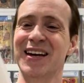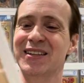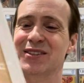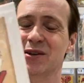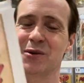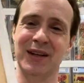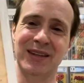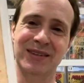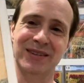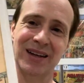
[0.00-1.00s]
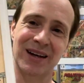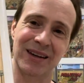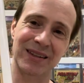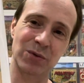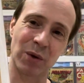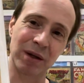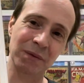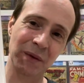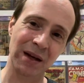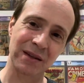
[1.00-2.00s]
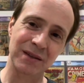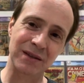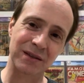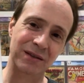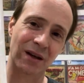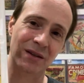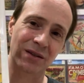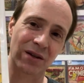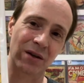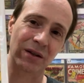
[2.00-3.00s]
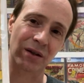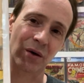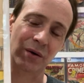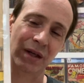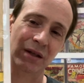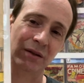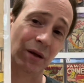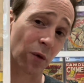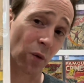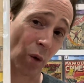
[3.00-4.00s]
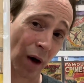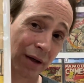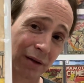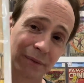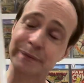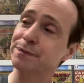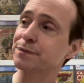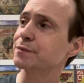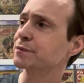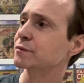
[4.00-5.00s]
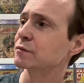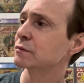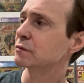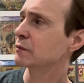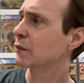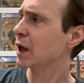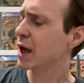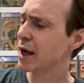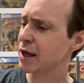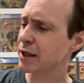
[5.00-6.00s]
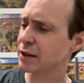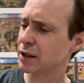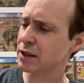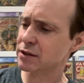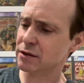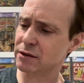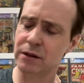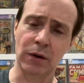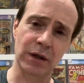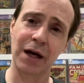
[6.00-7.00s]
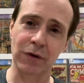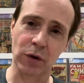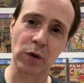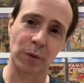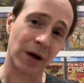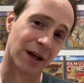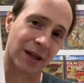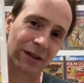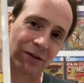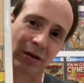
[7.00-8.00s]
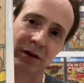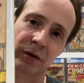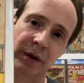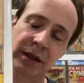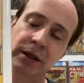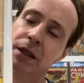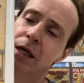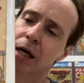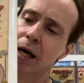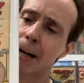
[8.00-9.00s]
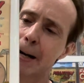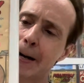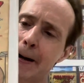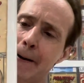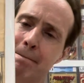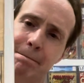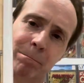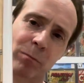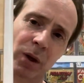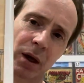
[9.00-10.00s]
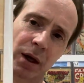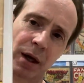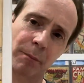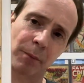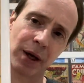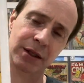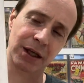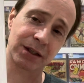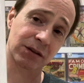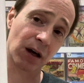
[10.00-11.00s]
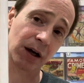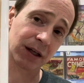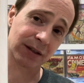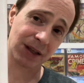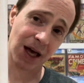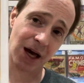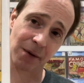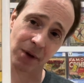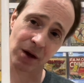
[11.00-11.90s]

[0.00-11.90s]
So it's this one. This is Scarlett O'Neill number 1. And it's, you know, kind of a cool book. I like Scarlett O'Neill. But it's not in a slab